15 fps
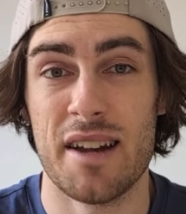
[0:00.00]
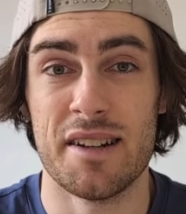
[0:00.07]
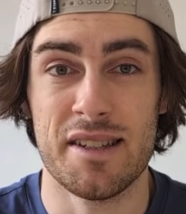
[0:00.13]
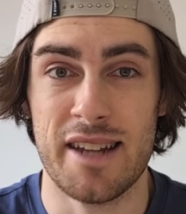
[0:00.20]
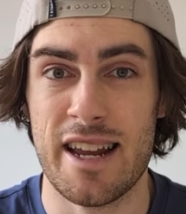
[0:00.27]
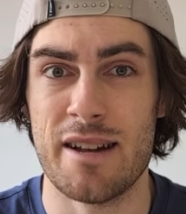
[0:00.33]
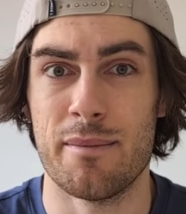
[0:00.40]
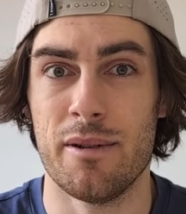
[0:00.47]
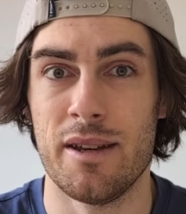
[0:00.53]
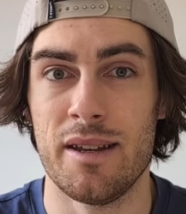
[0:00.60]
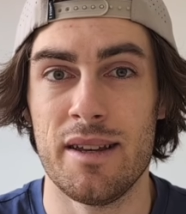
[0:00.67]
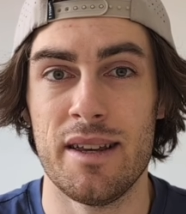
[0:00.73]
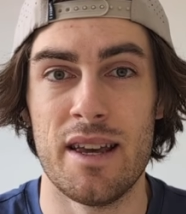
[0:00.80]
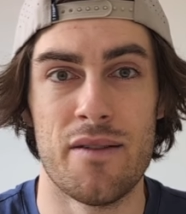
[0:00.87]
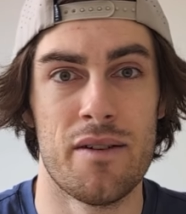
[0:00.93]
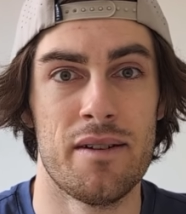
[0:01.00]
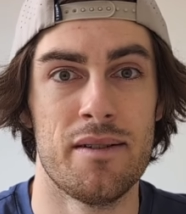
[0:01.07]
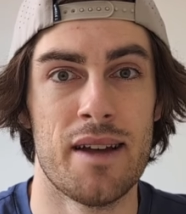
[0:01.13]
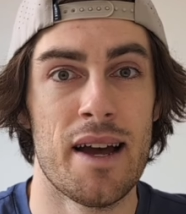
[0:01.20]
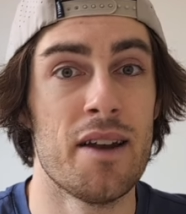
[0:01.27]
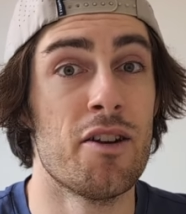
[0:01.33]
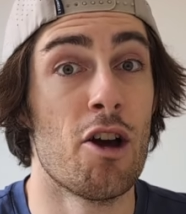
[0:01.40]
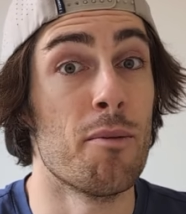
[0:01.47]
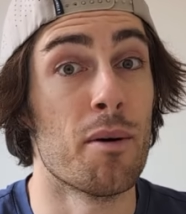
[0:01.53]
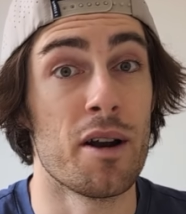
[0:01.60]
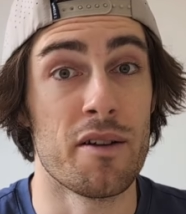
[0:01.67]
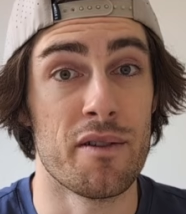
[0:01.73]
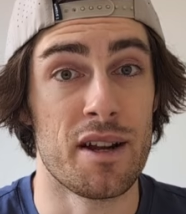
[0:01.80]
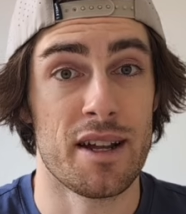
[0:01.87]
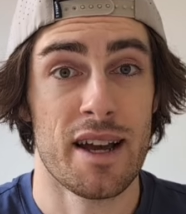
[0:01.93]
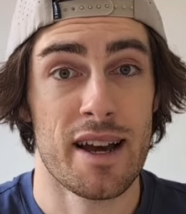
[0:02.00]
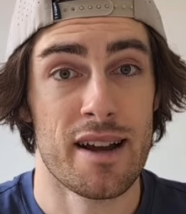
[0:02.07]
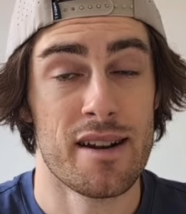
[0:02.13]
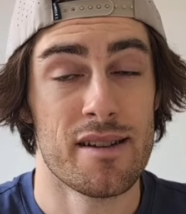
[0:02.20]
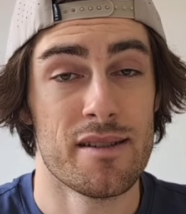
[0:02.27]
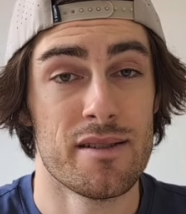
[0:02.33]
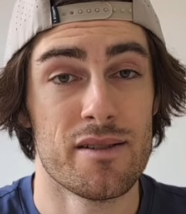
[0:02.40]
understandably, given that nobody really had.